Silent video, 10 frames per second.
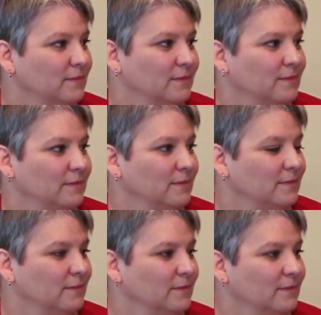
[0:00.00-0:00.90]

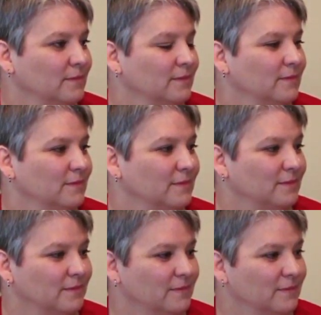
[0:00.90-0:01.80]

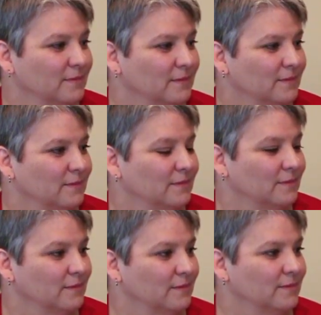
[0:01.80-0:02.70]

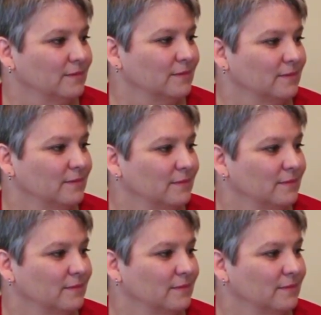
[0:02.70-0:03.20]
(silent)